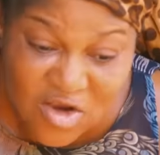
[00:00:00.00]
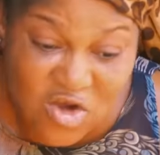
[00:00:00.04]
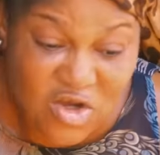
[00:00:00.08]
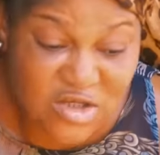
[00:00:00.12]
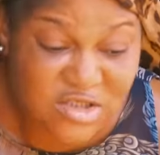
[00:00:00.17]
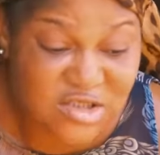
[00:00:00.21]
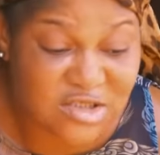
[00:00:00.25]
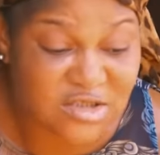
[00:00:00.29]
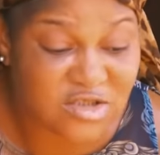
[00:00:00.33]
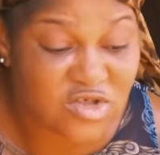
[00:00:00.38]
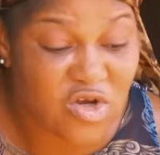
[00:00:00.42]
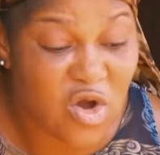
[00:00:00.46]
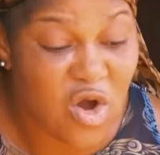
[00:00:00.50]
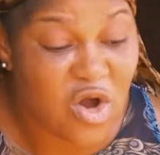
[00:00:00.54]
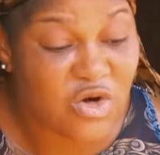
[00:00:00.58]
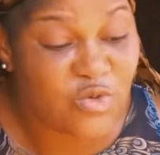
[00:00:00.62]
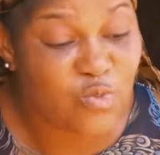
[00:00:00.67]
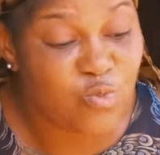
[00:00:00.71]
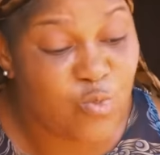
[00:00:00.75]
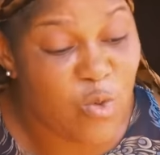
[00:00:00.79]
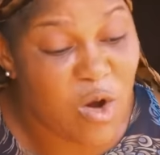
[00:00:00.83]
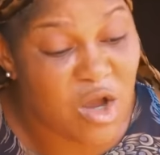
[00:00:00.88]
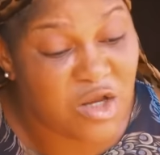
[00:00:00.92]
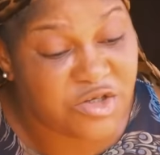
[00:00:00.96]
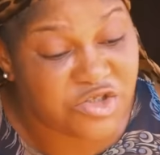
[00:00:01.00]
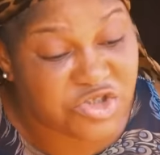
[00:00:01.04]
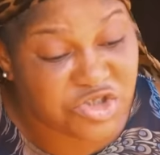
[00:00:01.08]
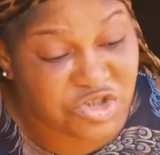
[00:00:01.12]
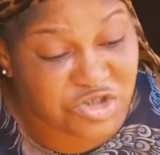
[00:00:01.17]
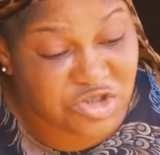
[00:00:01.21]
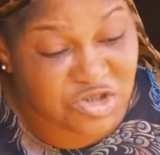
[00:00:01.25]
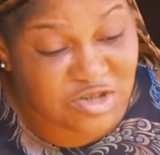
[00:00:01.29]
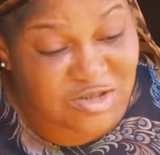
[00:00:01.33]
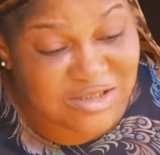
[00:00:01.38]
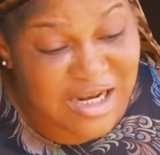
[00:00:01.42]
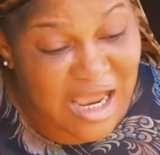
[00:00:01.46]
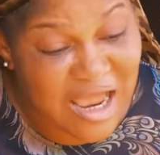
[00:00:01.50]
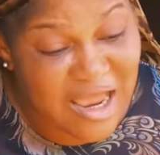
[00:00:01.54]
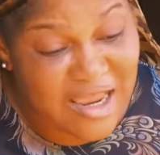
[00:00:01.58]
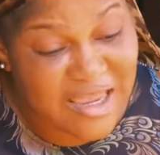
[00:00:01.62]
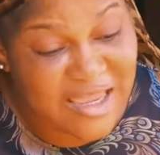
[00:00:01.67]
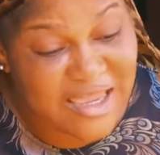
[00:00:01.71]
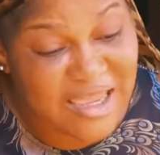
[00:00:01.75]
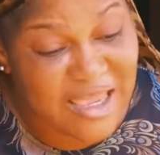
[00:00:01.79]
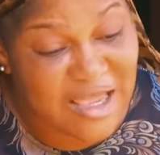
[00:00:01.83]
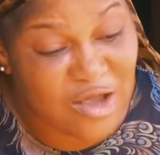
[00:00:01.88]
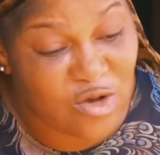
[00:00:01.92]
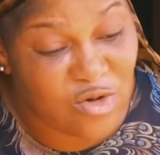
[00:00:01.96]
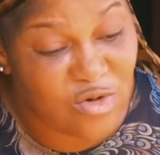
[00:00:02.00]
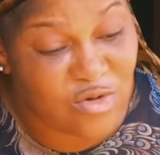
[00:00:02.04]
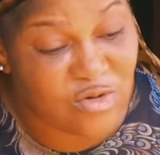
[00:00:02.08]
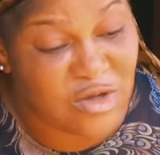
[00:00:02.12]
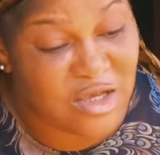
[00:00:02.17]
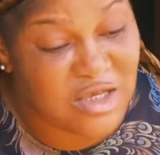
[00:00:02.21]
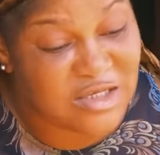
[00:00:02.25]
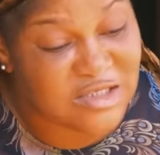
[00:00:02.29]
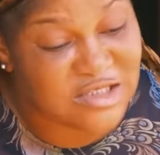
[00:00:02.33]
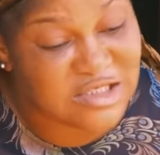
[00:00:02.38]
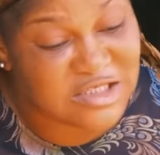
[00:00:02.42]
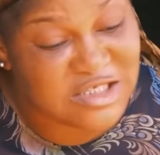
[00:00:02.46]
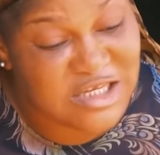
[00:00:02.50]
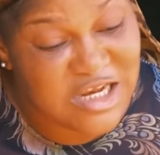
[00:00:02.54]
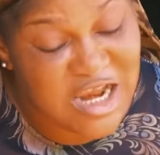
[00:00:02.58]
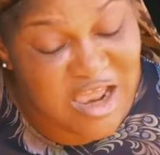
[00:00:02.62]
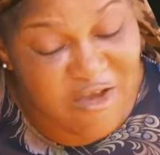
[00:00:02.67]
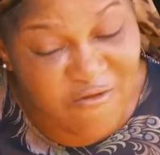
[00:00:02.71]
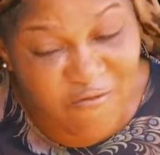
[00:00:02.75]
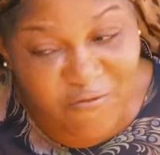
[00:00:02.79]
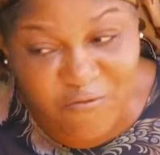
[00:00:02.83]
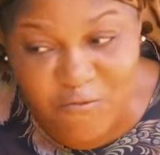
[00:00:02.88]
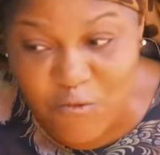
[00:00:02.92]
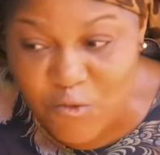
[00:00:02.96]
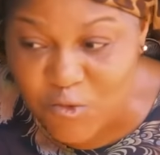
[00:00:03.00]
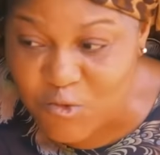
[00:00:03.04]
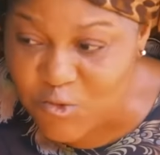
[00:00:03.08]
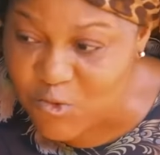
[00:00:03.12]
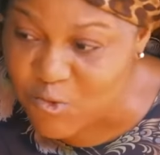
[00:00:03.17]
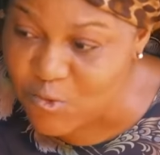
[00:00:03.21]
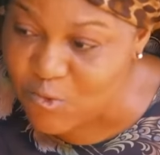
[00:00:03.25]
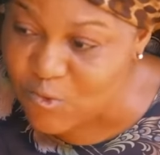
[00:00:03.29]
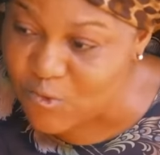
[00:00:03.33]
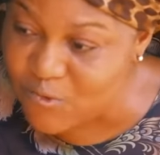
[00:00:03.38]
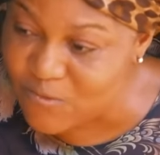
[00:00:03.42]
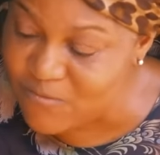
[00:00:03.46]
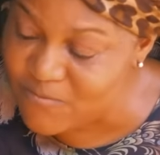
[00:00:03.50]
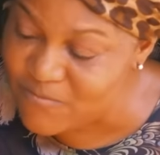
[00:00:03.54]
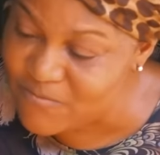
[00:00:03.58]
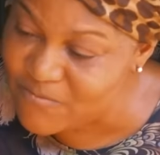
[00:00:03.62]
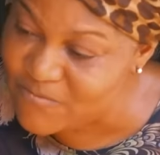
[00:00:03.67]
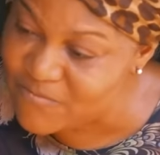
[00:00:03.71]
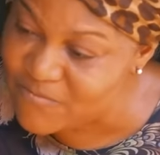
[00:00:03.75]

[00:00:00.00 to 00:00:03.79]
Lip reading: Because God watched that girl sleep for you.